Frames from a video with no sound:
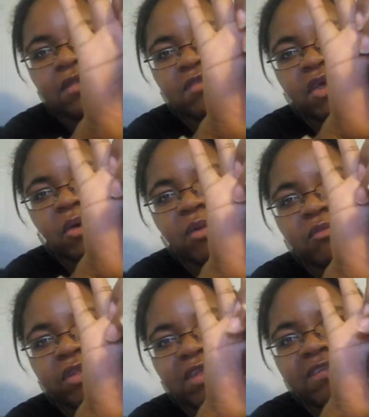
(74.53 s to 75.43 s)
So
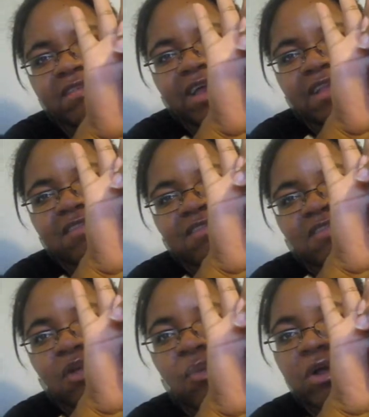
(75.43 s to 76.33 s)
I'm really excited to
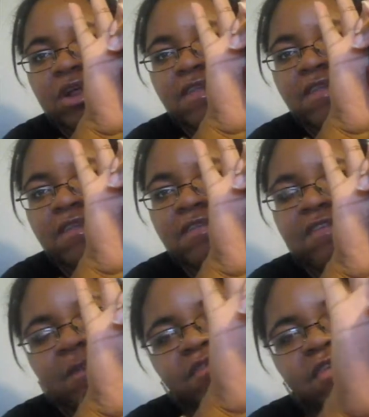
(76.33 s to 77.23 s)
start wearing this,
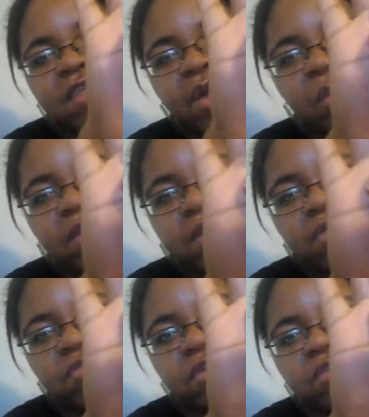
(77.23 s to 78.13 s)
especially like when the
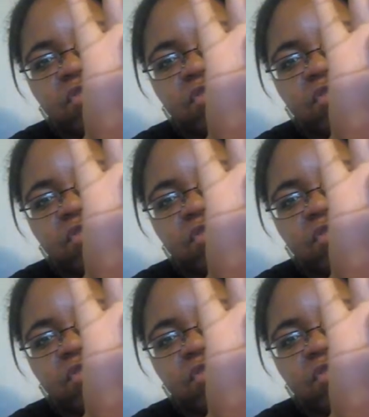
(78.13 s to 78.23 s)
leaves start